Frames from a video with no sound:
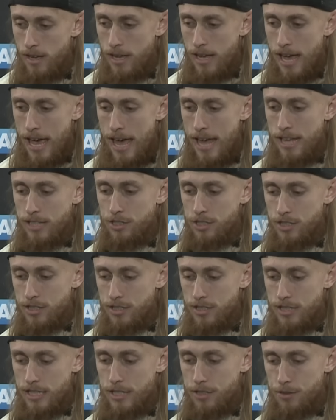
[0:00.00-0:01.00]
and it's
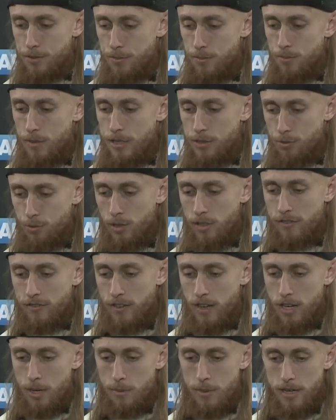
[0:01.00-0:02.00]
just it's it's really
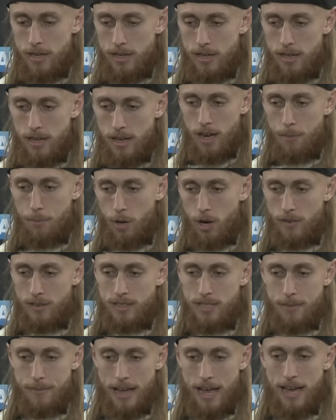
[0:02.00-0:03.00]
fun to be part of a
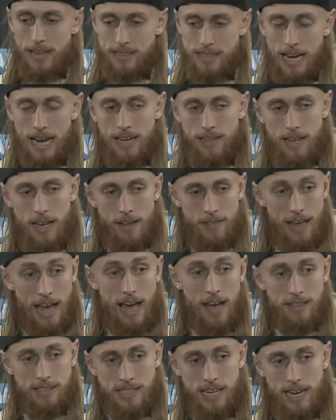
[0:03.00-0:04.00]
team that has guy
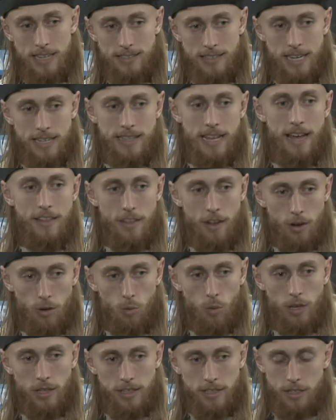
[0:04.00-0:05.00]
has guys like that that are
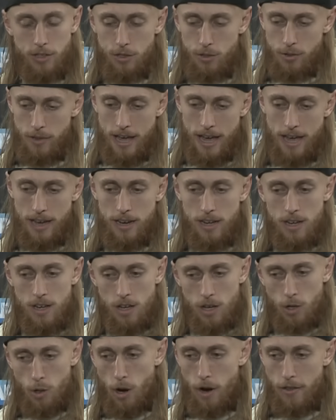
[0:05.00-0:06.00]
willing to do that,
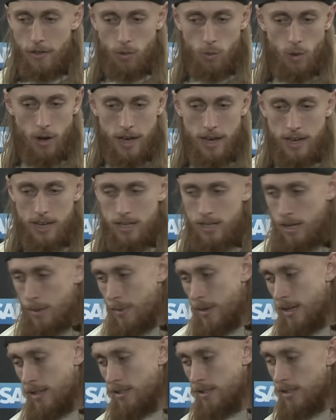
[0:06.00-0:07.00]
go out of their way. I
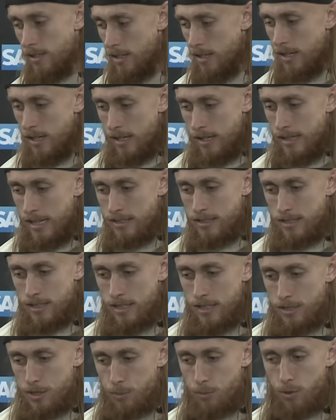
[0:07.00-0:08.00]
mean, that's
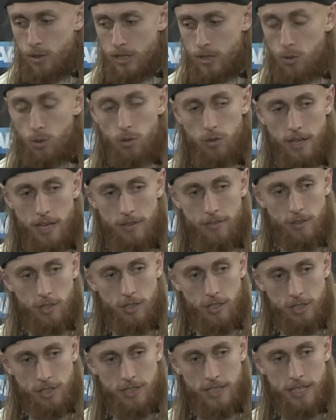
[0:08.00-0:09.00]
a it's a pretty cool gift for
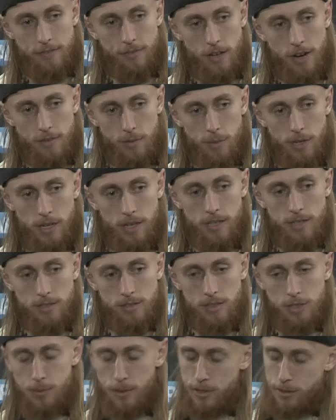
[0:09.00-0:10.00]
Christian to get for everybody,
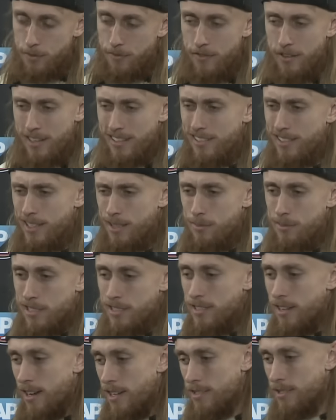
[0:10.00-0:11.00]
especially fitted clubs.
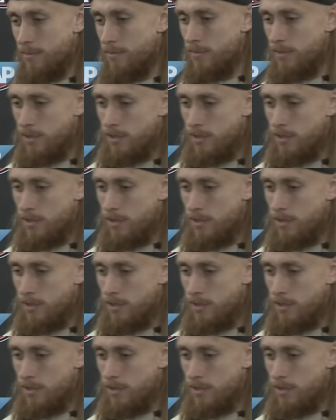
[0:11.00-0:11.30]
That's awesome.